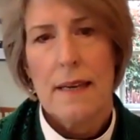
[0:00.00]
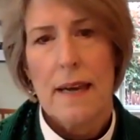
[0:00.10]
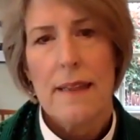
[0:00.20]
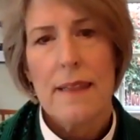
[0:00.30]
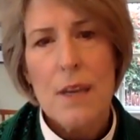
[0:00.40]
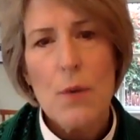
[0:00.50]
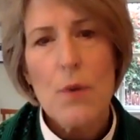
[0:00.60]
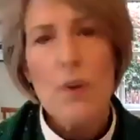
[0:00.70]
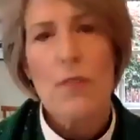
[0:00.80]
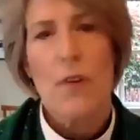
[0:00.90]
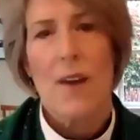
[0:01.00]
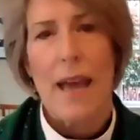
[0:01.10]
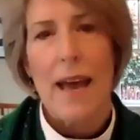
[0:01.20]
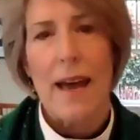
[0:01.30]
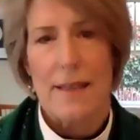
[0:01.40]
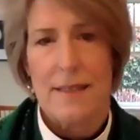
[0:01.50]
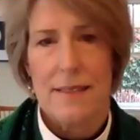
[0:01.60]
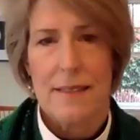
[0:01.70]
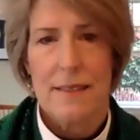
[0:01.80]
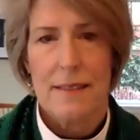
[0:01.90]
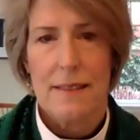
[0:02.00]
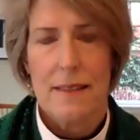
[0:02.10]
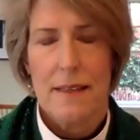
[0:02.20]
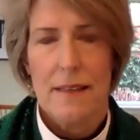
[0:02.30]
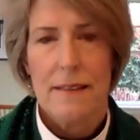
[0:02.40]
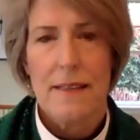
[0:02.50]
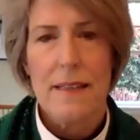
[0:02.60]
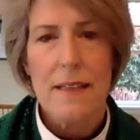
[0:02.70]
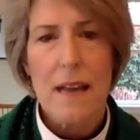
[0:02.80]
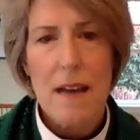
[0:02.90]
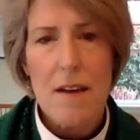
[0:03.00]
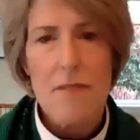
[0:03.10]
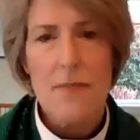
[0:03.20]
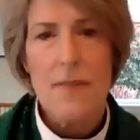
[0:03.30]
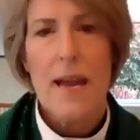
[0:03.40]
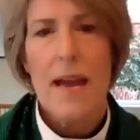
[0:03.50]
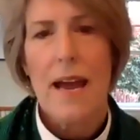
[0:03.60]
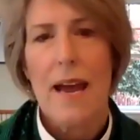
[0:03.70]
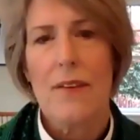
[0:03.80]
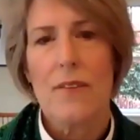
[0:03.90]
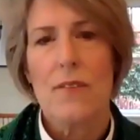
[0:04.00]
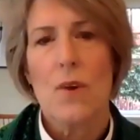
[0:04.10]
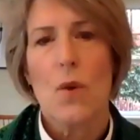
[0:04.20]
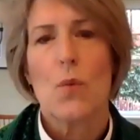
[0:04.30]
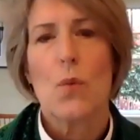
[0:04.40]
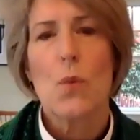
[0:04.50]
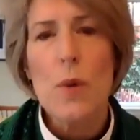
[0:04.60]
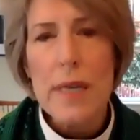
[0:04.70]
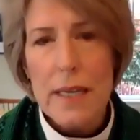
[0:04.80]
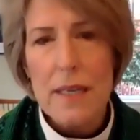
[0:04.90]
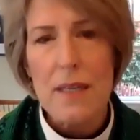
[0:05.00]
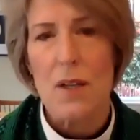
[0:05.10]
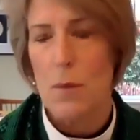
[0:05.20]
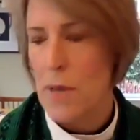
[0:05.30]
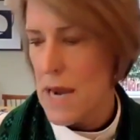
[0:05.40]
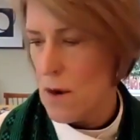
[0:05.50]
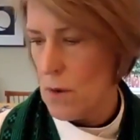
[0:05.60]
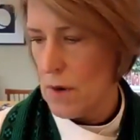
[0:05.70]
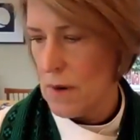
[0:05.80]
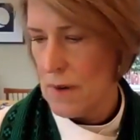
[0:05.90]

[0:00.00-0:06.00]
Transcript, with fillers: I think we forget that love has real power